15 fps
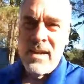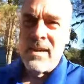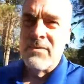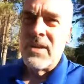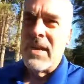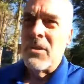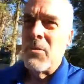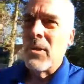
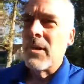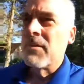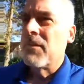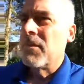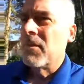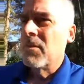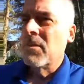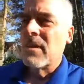I've got quite a
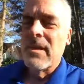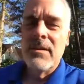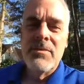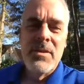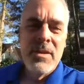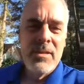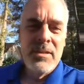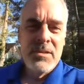few that
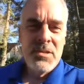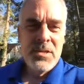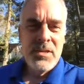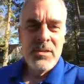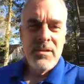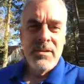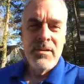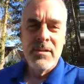I've done this
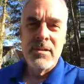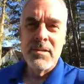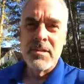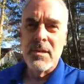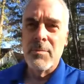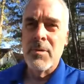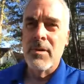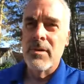year.
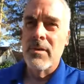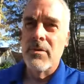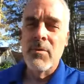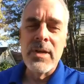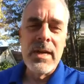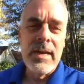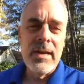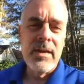Some are in the
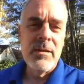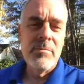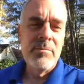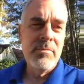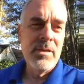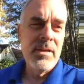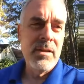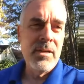rehab
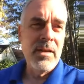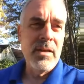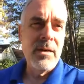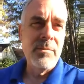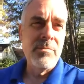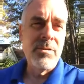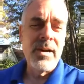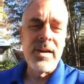
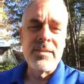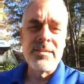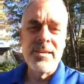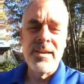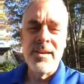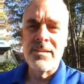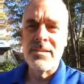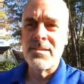
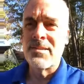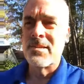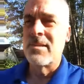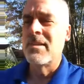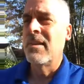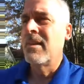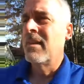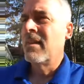process.